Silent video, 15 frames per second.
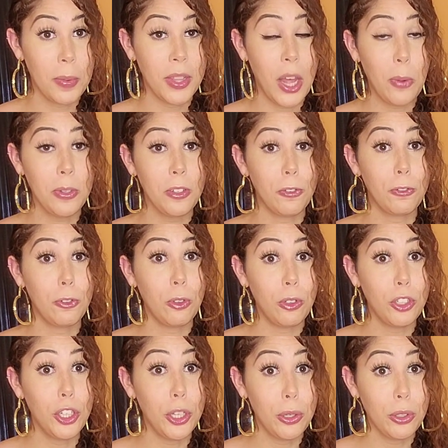and that was a
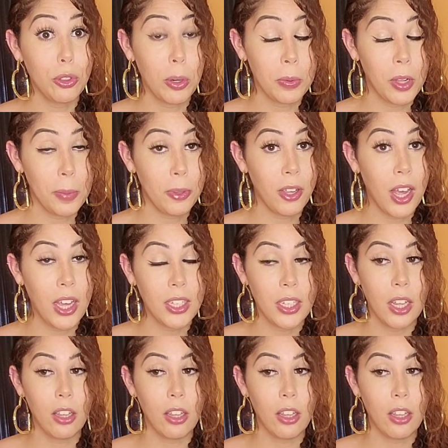full nude strip club, you guys.